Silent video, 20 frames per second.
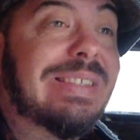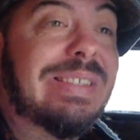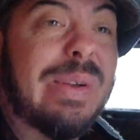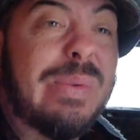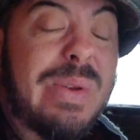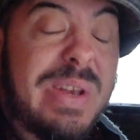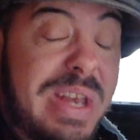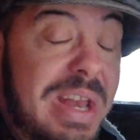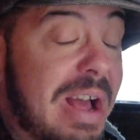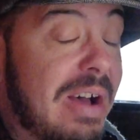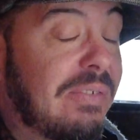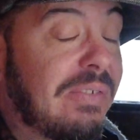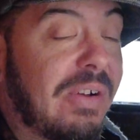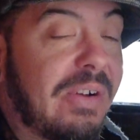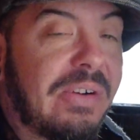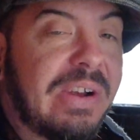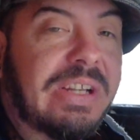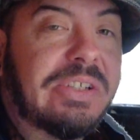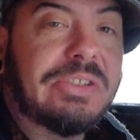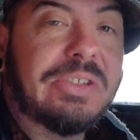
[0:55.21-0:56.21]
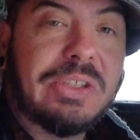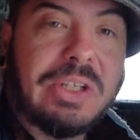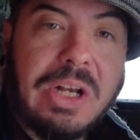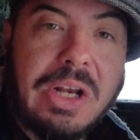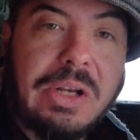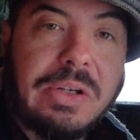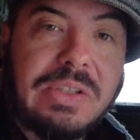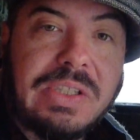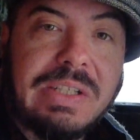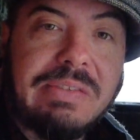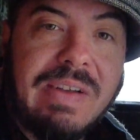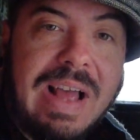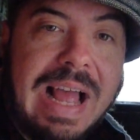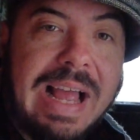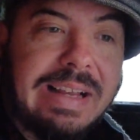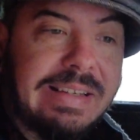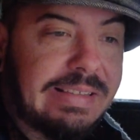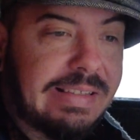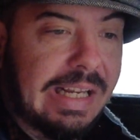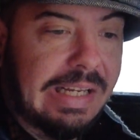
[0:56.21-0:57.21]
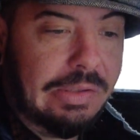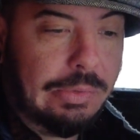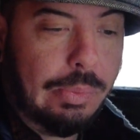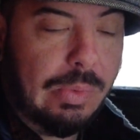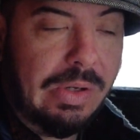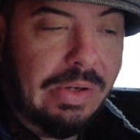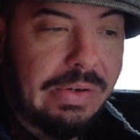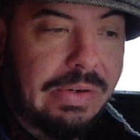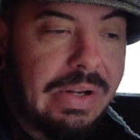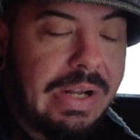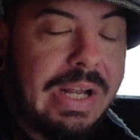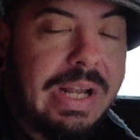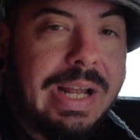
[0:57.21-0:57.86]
so another exclusive access one.